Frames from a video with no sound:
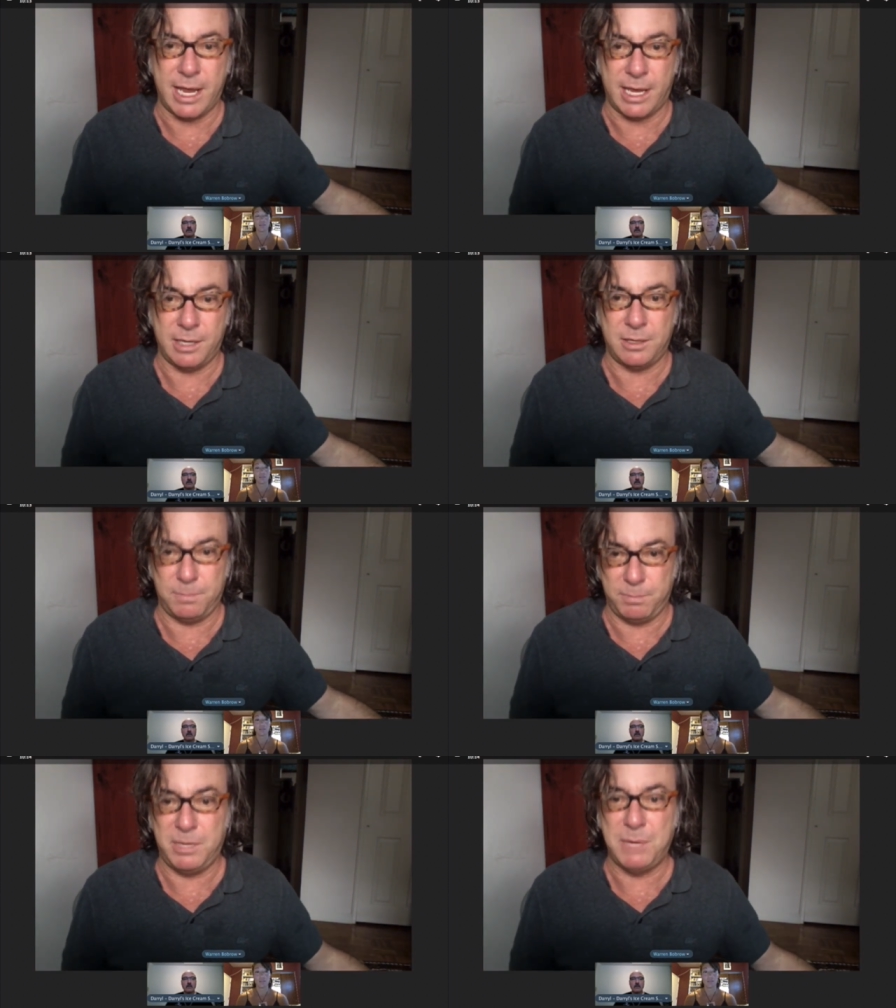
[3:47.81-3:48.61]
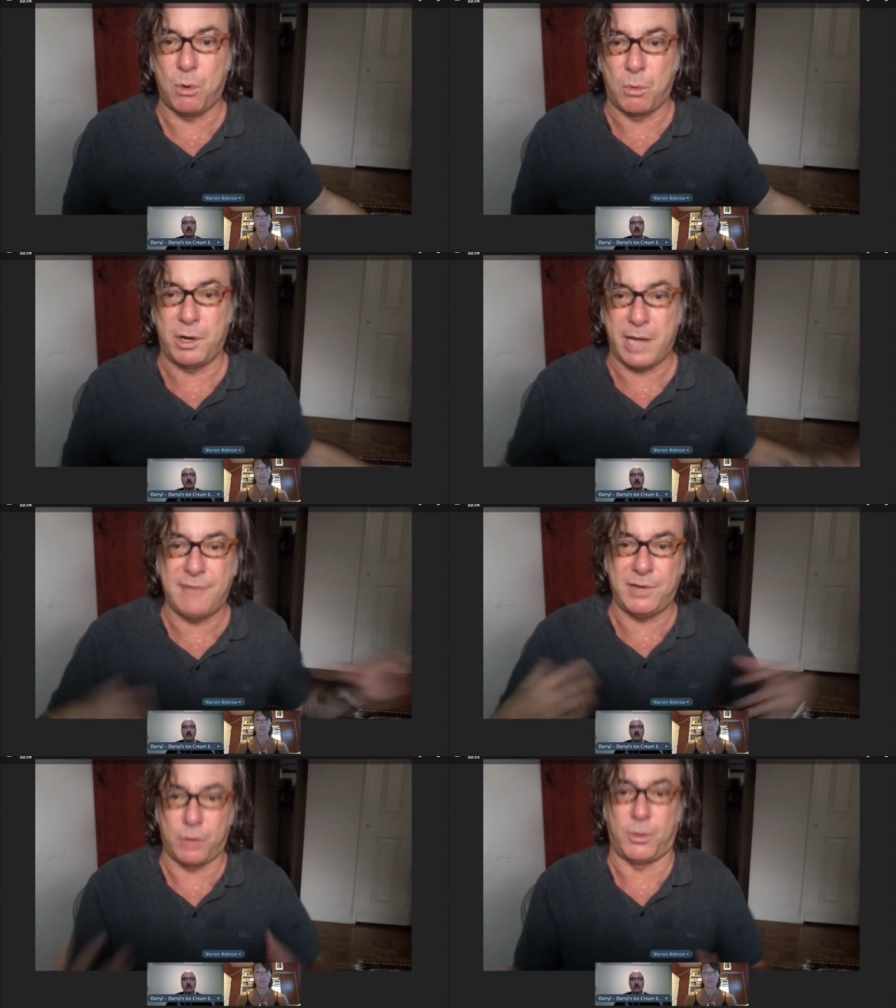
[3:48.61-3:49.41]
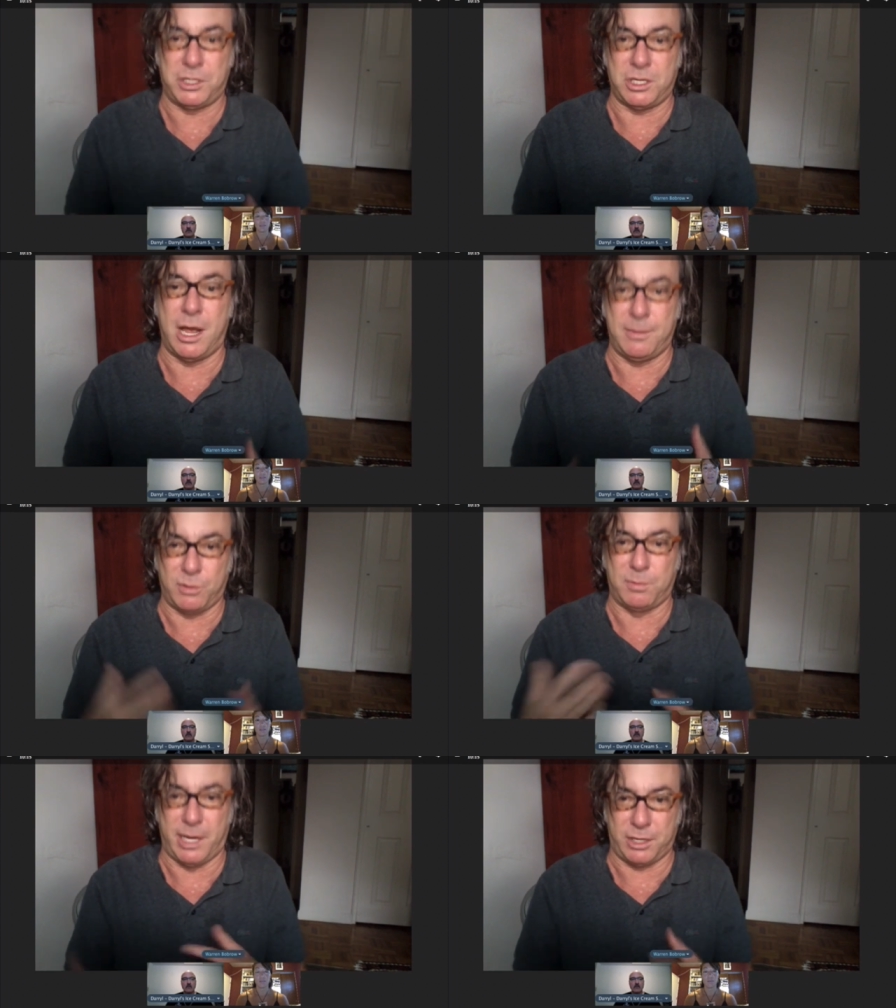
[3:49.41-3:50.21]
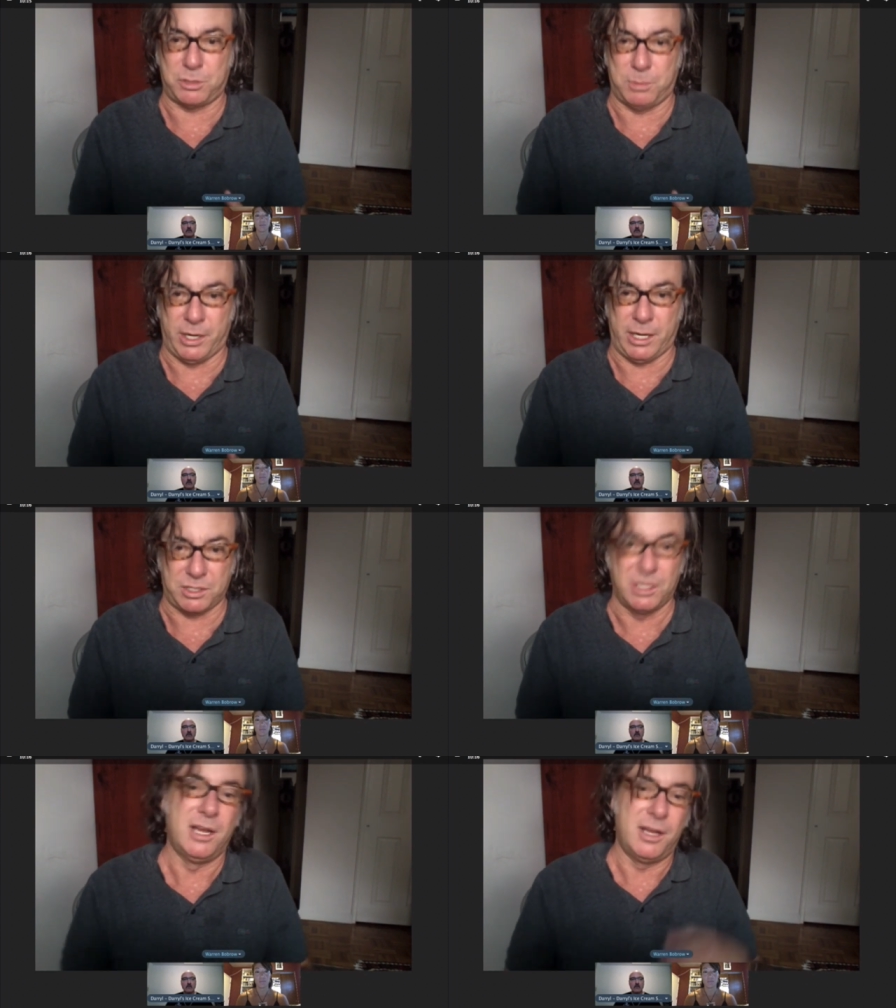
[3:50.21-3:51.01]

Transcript: and people weren't having a great time with my experience.